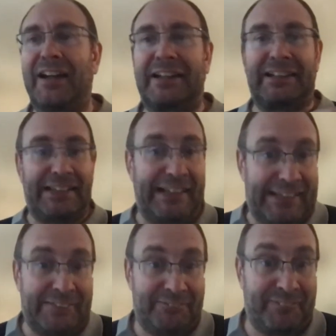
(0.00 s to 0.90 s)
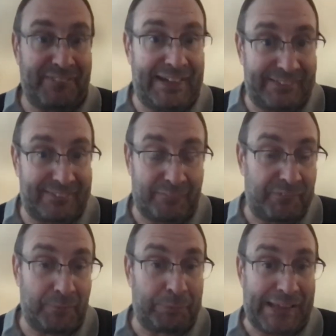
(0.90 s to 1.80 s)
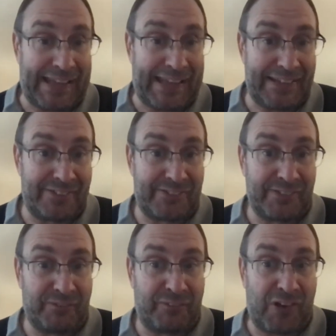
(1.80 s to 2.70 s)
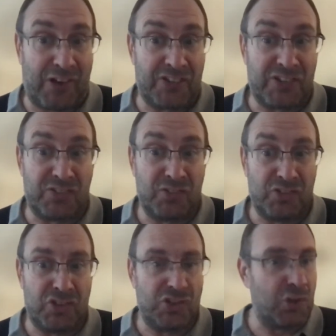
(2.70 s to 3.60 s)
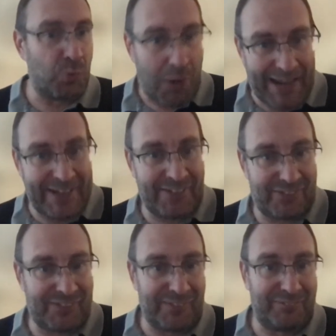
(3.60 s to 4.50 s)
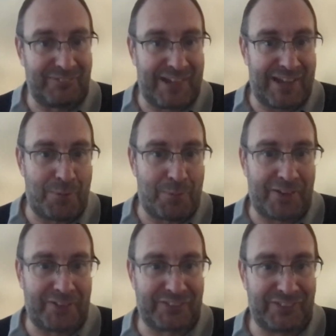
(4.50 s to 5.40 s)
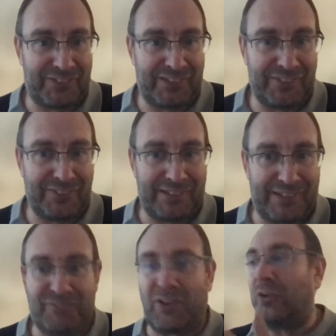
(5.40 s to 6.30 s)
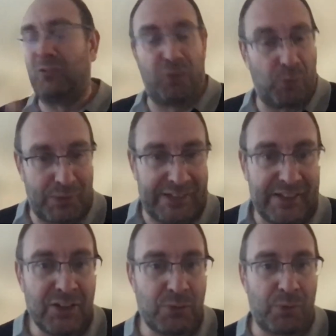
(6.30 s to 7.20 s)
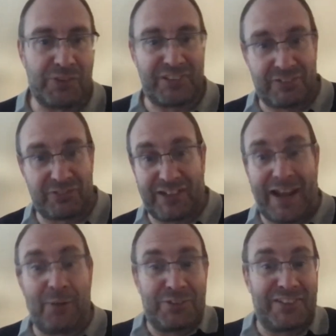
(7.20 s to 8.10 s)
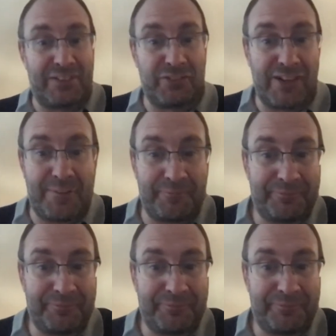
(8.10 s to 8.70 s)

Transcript: clearly the plan is to find new ways to help us continually evolve what we deliver and how we deliver it.